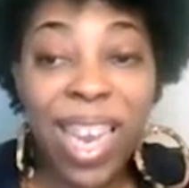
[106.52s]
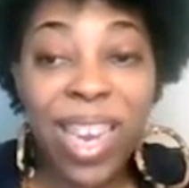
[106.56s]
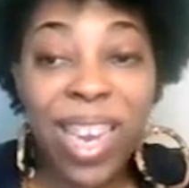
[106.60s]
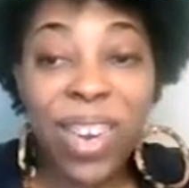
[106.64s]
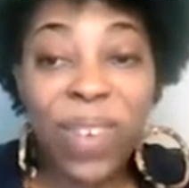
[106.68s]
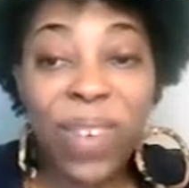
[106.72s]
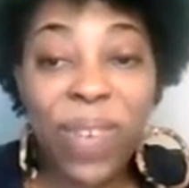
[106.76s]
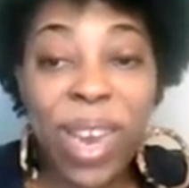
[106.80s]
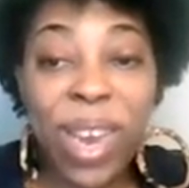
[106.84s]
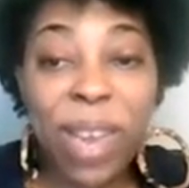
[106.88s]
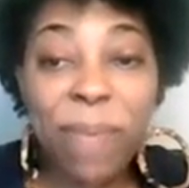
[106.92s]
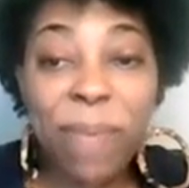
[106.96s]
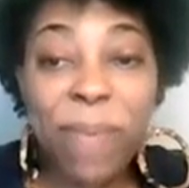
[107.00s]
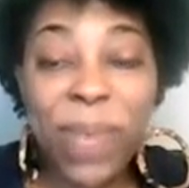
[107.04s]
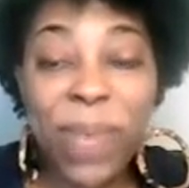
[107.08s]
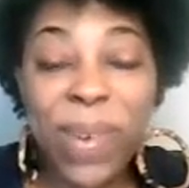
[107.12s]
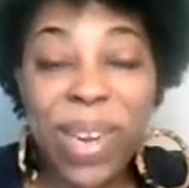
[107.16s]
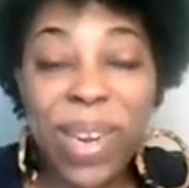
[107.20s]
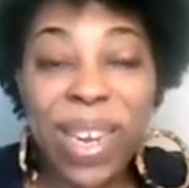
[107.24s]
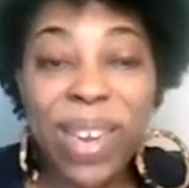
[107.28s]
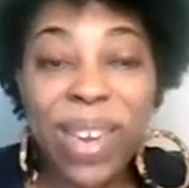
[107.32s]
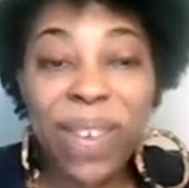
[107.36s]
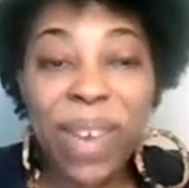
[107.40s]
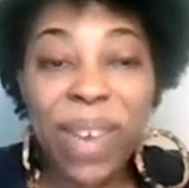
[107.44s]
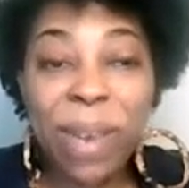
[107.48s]
Great
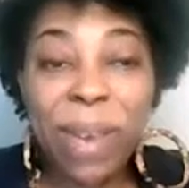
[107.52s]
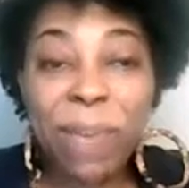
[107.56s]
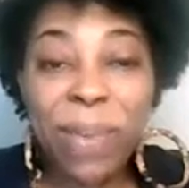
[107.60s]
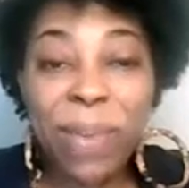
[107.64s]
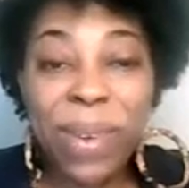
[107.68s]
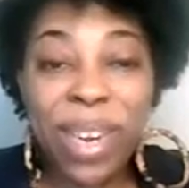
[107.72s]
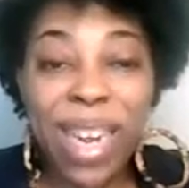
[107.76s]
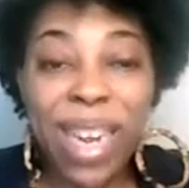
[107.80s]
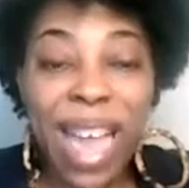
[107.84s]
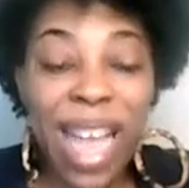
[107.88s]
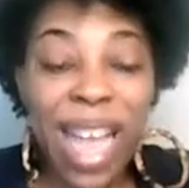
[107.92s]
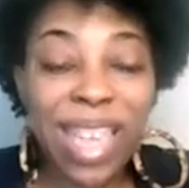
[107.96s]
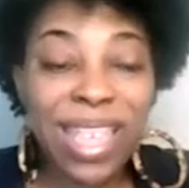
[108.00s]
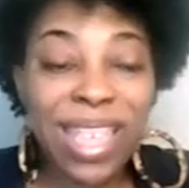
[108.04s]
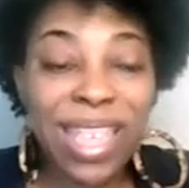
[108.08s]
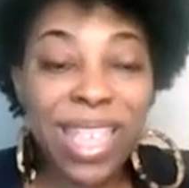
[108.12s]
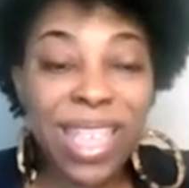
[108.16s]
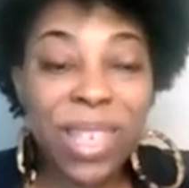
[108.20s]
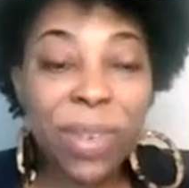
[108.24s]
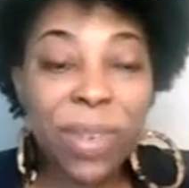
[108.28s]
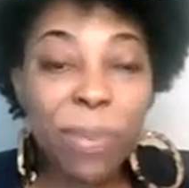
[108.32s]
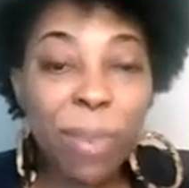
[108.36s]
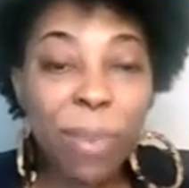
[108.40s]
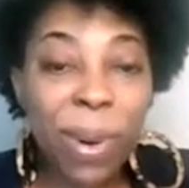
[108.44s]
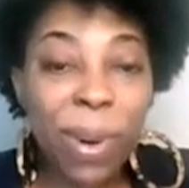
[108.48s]
morning, great morning. I see
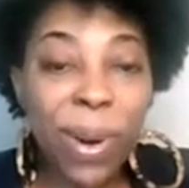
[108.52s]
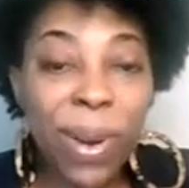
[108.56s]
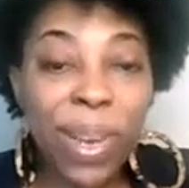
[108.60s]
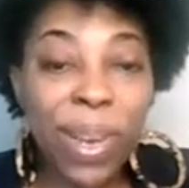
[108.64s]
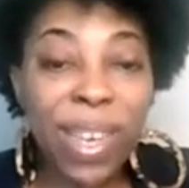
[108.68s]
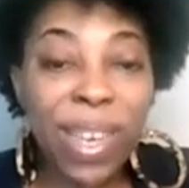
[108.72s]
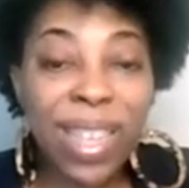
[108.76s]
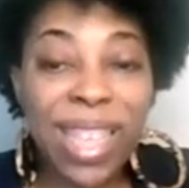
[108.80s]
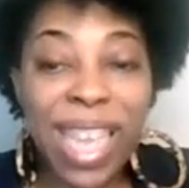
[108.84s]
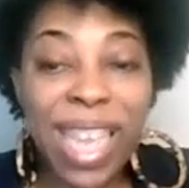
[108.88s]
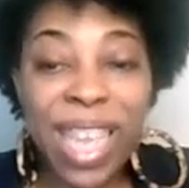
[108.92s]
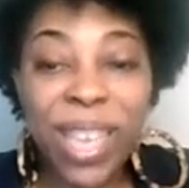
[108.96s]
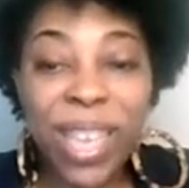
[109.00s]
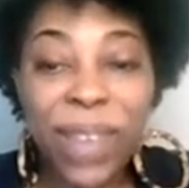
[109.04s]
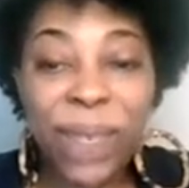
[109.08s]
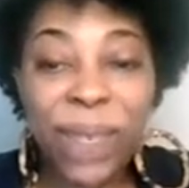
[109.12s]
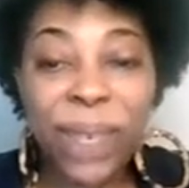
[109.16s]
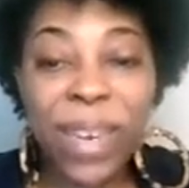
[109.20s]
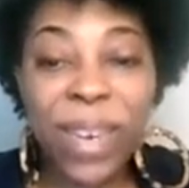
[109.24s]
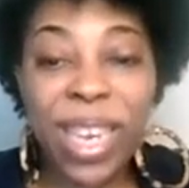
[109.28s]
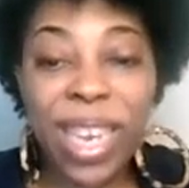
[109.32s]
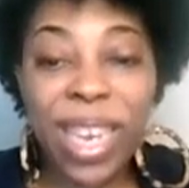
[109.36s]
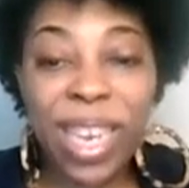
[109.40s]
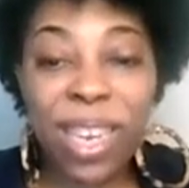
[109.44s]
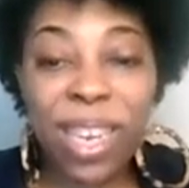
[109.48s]
you, Paula. Thank you
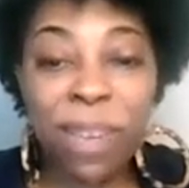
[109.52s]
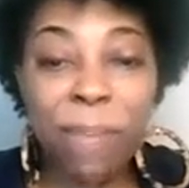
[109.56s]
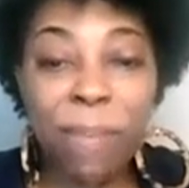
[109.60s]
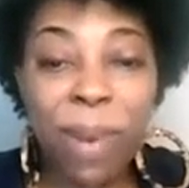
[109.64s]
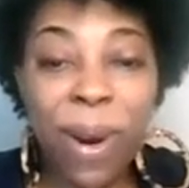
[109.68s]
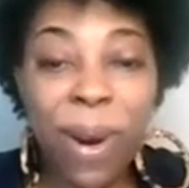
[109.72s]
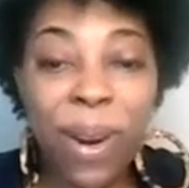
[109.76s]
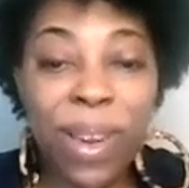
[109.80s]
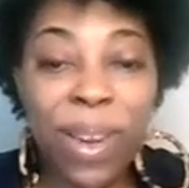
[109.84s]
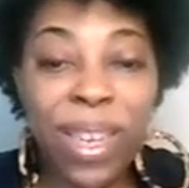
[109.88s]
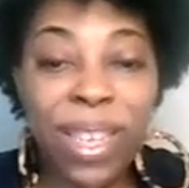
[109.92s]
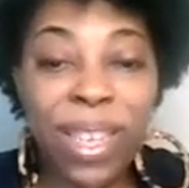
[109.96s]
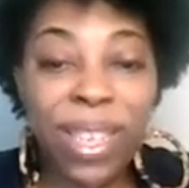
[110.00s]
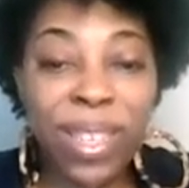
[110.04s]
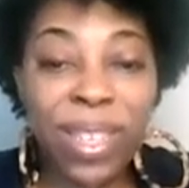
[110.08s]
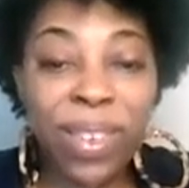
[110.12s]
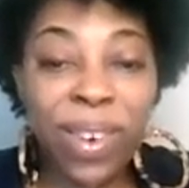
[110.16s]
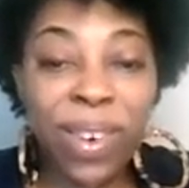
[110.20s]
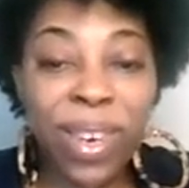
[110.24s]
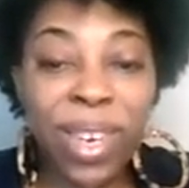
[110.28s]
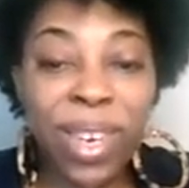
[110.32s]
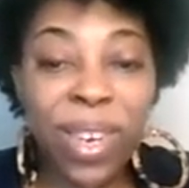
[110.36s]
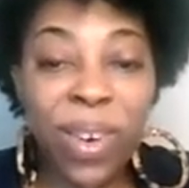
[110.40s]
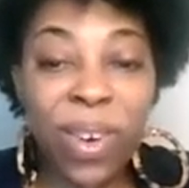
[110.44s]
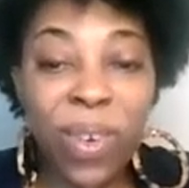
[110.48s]
for getting the party
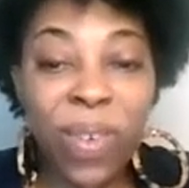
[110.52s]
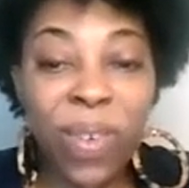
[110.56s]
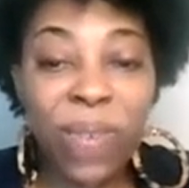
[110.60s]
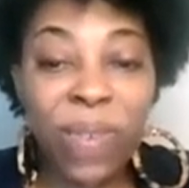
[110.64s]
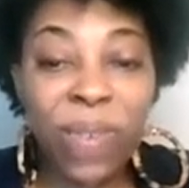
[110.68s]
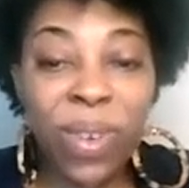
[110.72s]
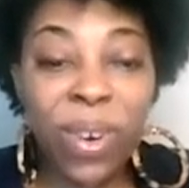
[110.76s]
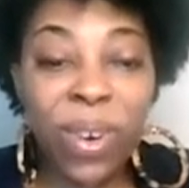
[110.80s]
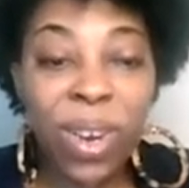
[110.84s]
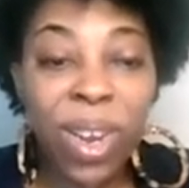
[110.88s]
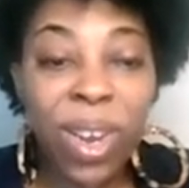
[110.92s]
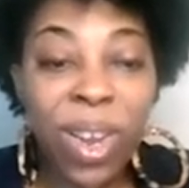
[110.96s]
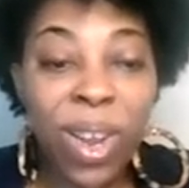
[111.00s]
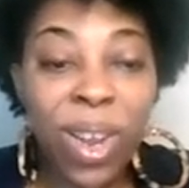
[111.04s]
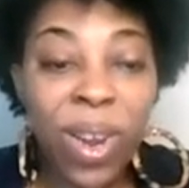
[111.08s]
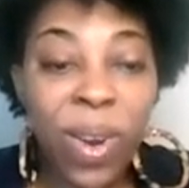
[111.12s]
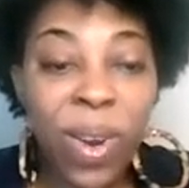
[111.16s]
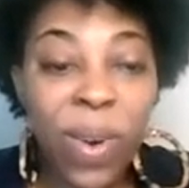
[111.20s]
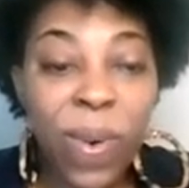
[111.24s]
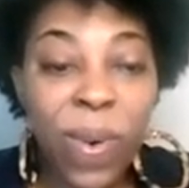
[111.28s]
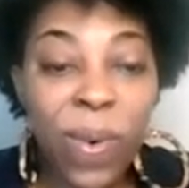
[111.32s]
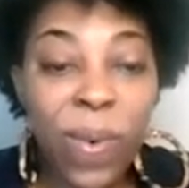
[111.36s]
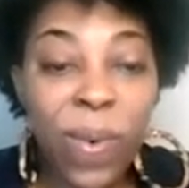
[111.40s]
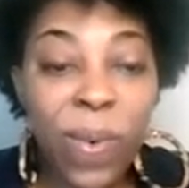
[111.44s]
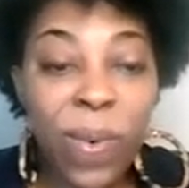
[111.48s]
started over
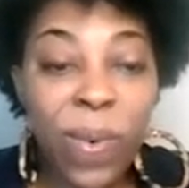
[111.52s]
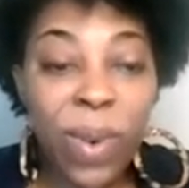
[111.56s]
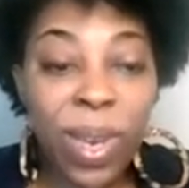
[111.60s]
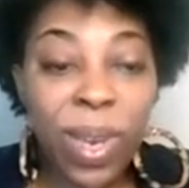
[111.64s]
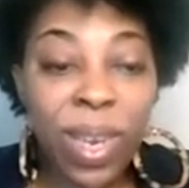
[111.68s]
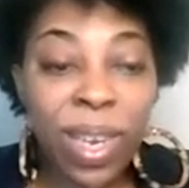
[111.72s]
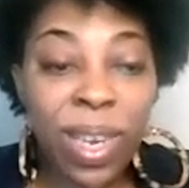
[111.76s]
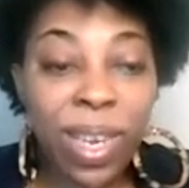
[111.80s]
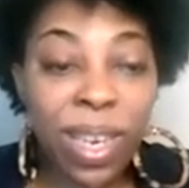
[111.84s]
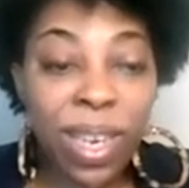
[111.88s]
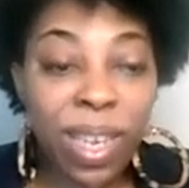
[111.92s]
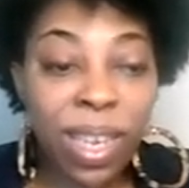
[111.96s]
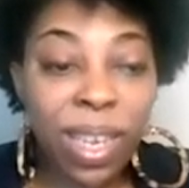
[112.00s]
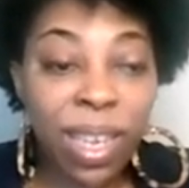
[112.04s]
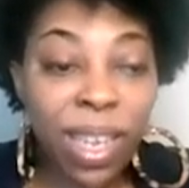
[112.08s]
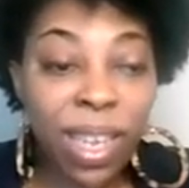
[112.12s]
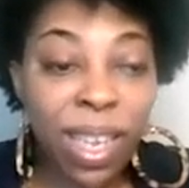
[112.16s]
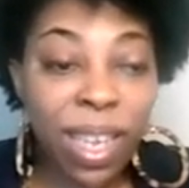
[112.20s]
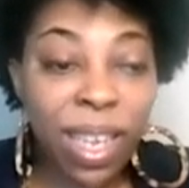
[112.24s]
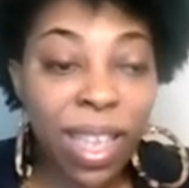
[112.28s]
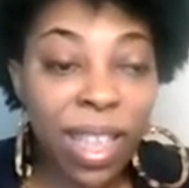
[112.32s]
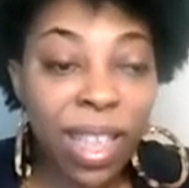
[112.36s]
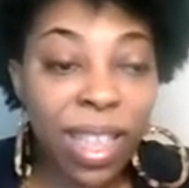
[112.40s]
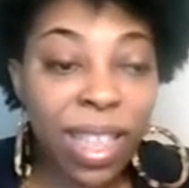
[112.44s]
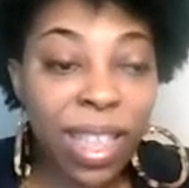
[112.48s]
on
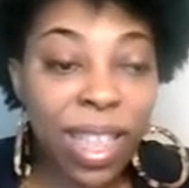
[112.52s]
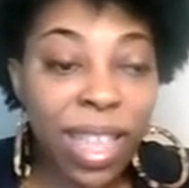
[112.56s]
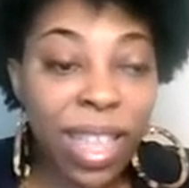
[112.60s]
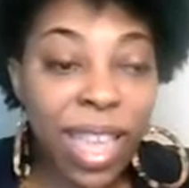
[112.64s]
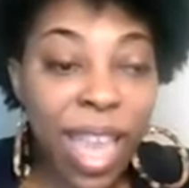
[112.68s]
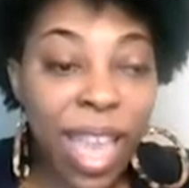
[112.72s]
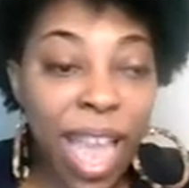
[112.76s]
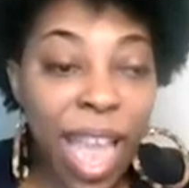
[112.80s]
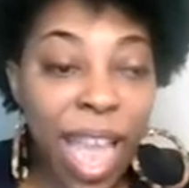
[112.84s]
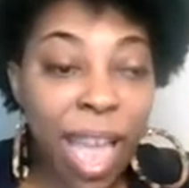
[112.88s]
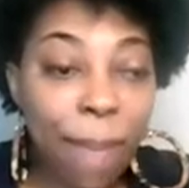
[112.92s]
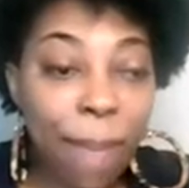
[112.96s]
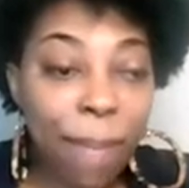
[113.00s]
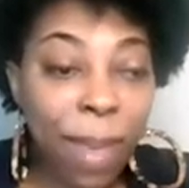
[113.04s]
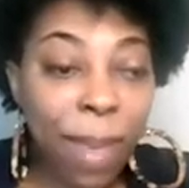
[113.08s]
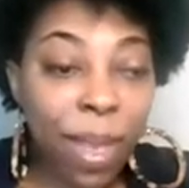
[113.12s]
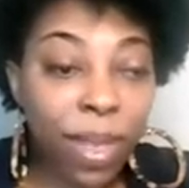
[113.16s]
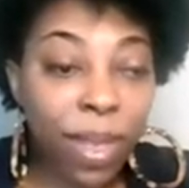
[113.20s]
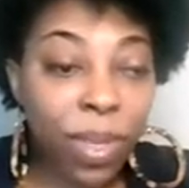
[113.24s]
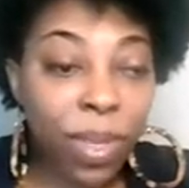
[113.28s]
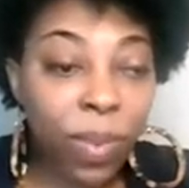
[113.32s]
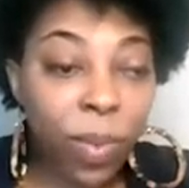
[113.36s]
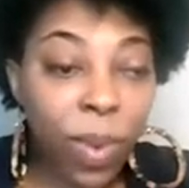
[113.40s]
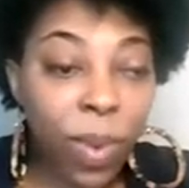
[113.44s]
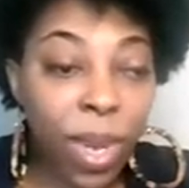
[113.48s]
the app
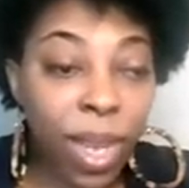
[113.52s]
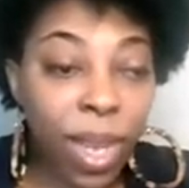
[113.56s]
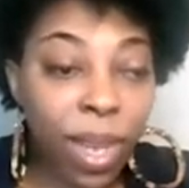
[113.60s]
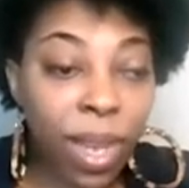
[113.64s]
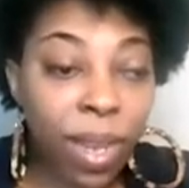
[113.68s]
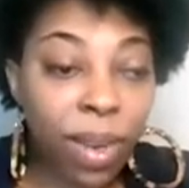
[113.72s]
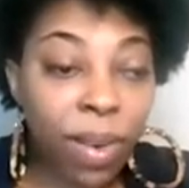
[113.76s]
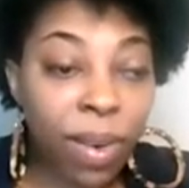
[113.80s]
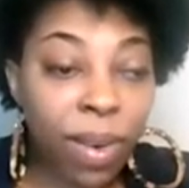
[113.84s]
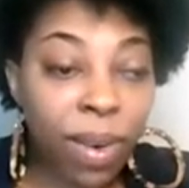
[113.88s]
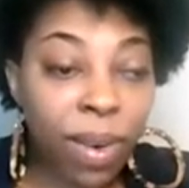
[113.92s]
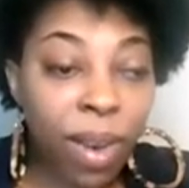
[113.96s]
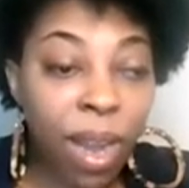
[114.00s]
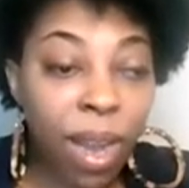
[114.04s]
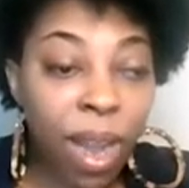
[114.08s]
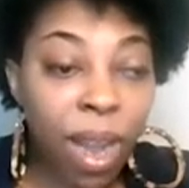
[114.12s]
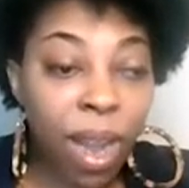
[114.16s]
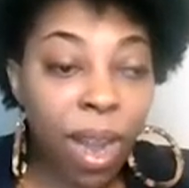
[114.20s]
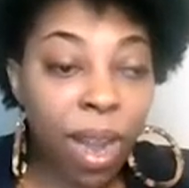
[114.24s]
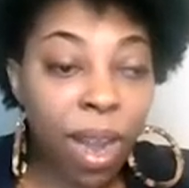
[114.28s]
as well.